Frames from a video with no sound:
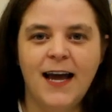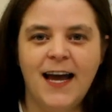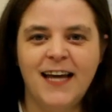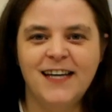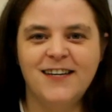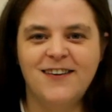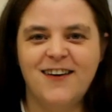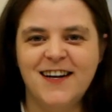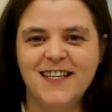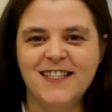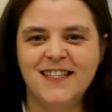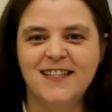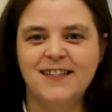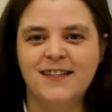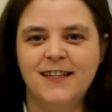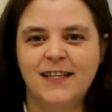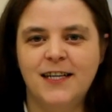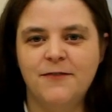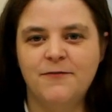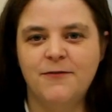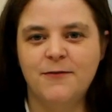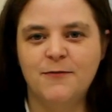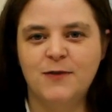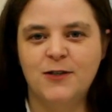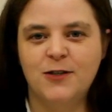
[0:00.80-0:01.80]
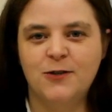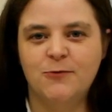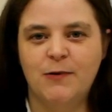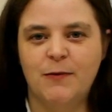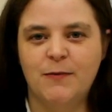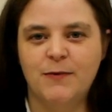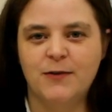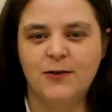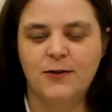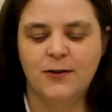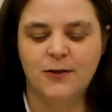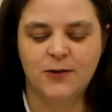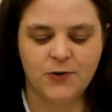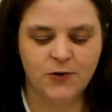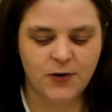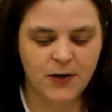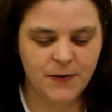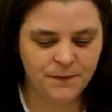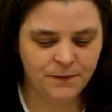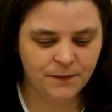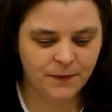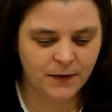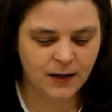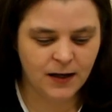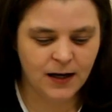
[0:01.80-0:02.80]
Hey guys, it's Nikki from Still Moments Nursery.
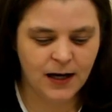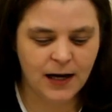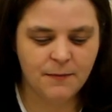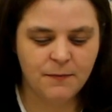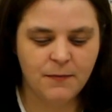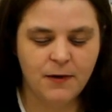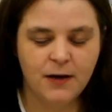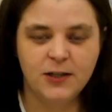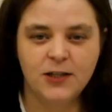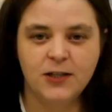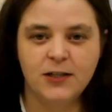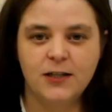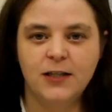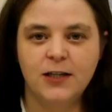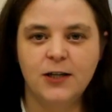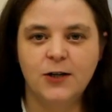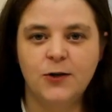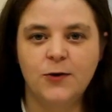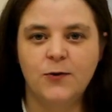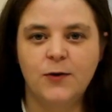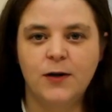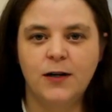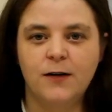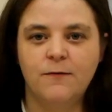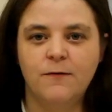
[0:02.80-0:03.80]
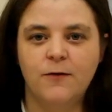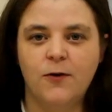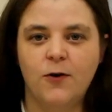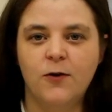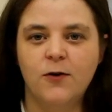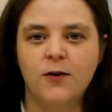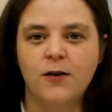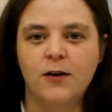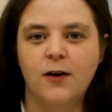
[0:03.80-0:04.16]
I just did a quick vlog